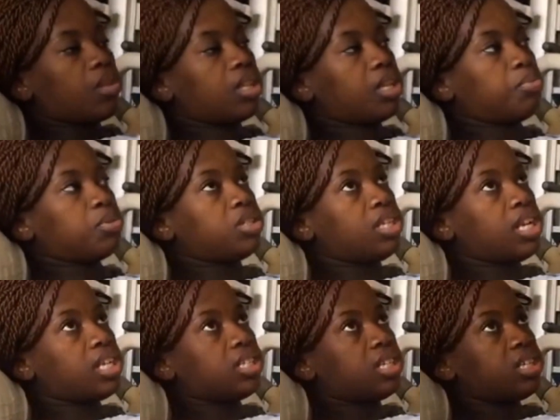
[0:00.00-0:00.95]
They put it
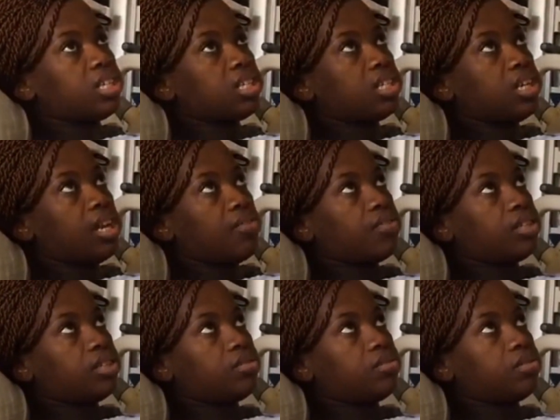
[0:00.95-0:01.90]
last night at
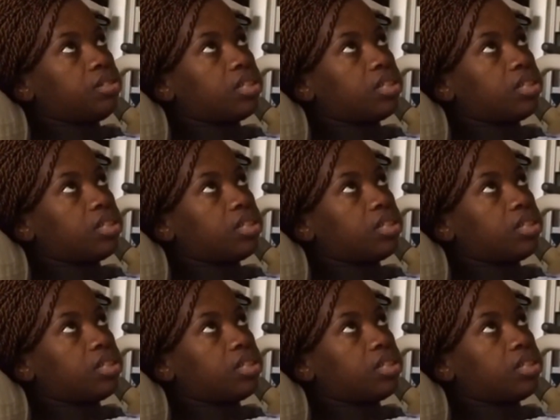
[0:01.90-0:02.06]
11.